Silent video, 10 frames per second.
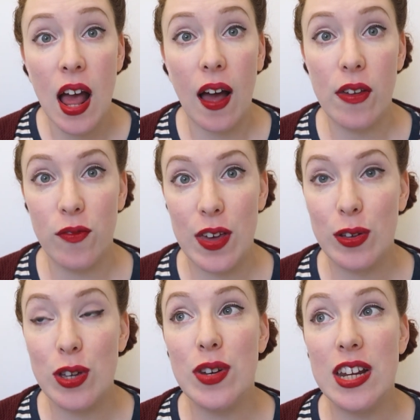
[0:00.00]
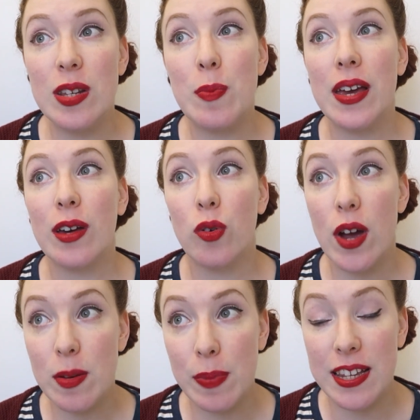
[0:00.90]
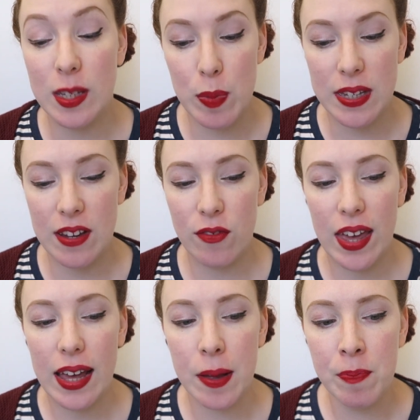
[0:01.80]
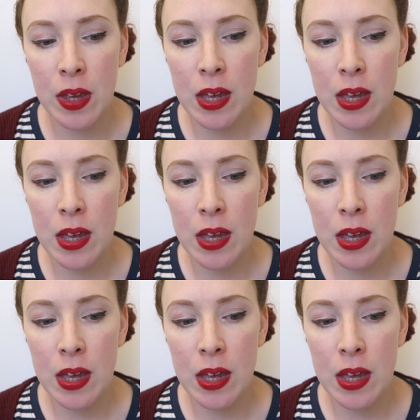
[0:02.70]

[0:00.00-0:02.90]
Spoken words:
I feel you need to be incredibly specific.